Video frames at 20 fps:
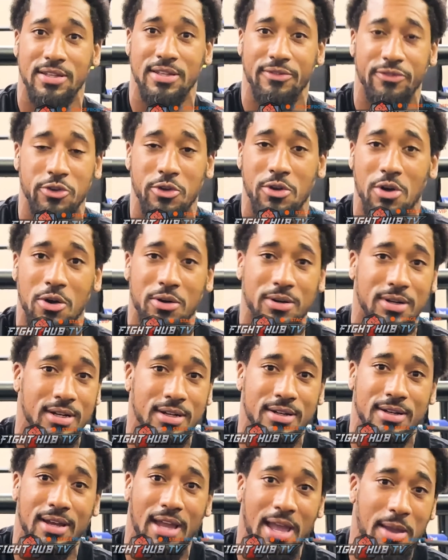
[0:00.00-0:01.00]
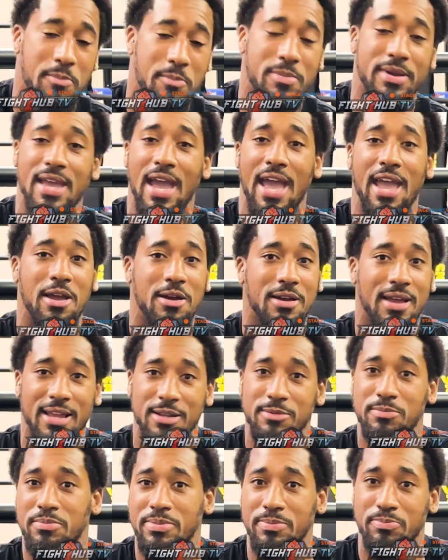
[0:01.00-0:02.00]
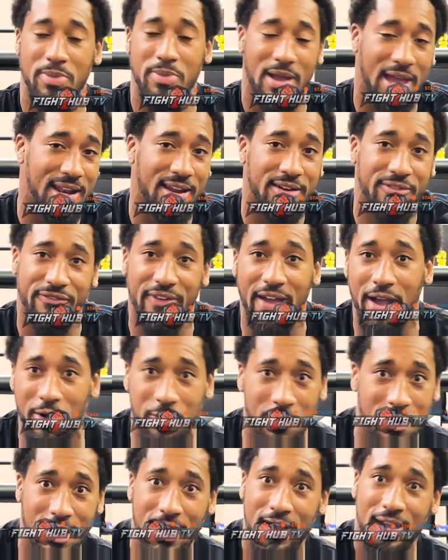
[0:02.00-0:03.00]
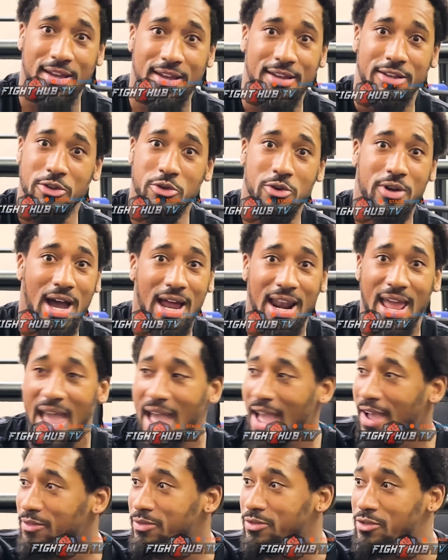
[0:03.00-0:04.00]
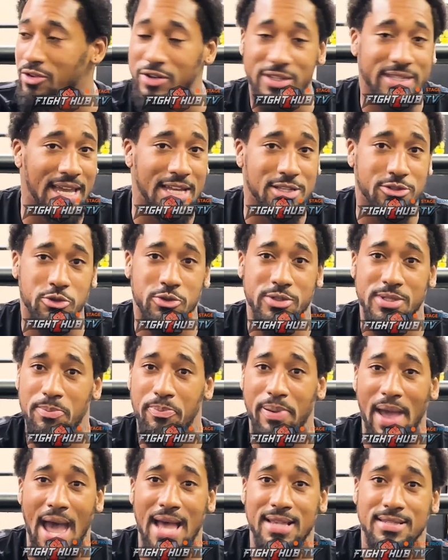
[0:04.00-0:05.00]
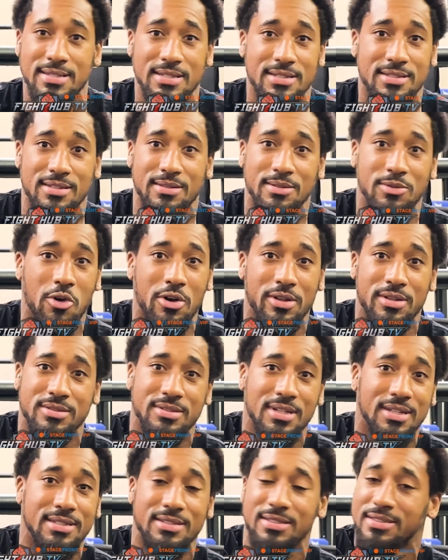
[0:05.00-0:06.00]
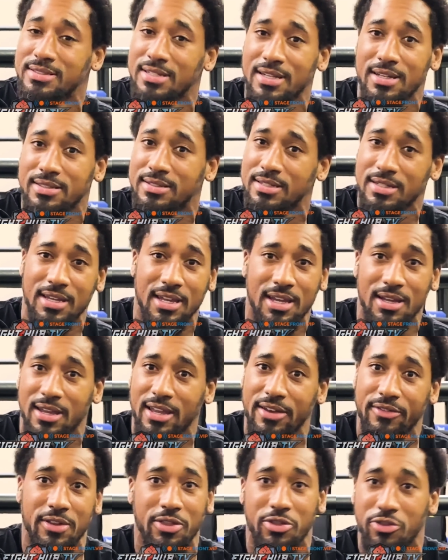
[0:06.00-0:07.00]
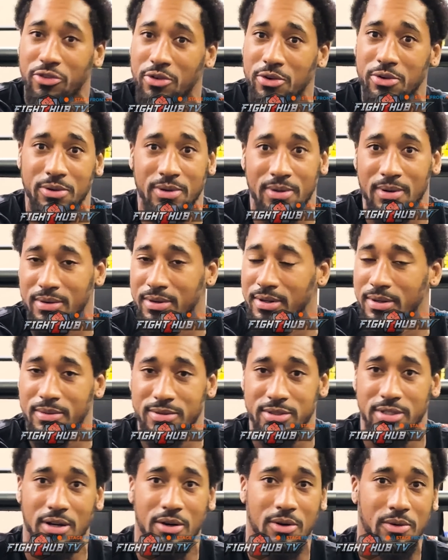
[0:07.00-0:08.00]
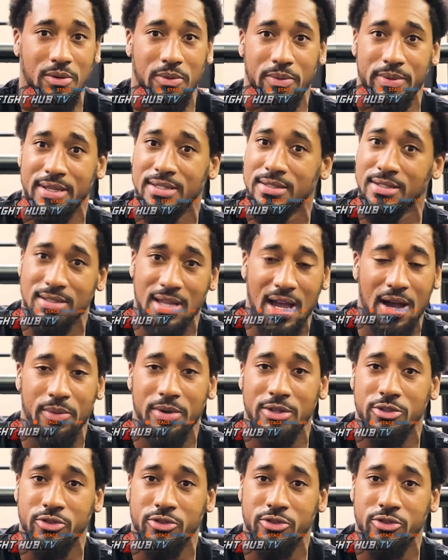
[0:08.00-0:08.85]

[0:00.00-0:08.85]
If you go to NBA or NFL, you got to have credentials and passes and all this other shit to get even through. So this is how we